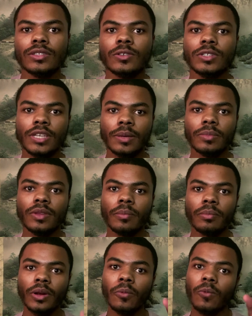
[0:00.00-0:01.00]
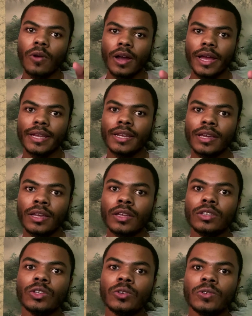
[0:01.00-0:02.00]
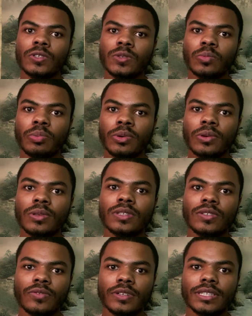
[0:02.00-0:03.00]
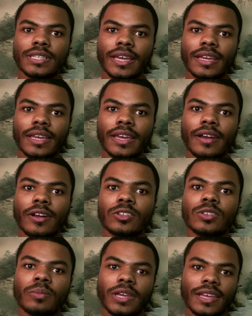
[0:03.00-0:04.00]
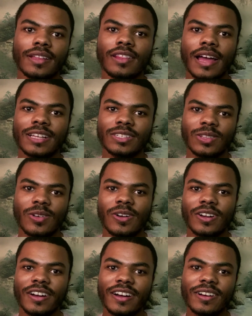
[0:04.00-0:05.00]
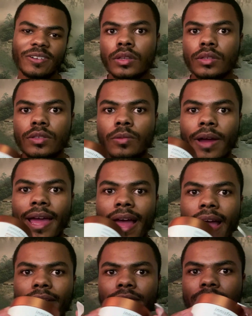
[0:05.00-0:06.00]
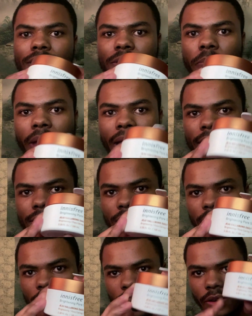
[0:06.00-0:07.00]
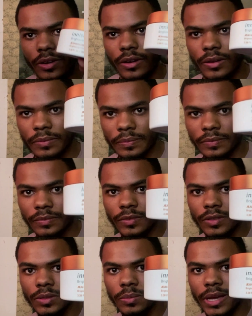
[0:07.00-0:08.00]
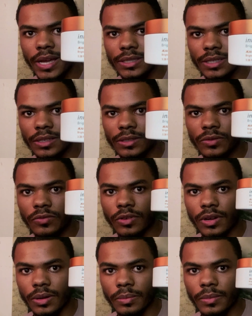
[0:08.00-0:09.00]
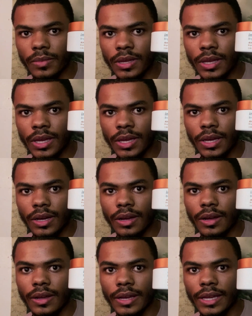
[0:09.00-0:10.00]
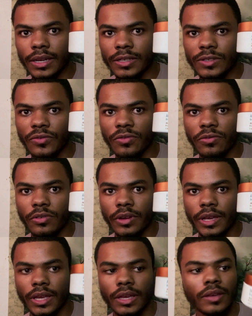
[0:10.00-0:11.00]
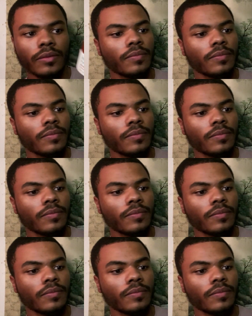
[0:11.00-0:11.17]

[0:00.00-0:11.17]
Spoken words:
So tip number 1, use spoons for skincare to make it last longer. So I have this mask here. This mask is from Innisfree.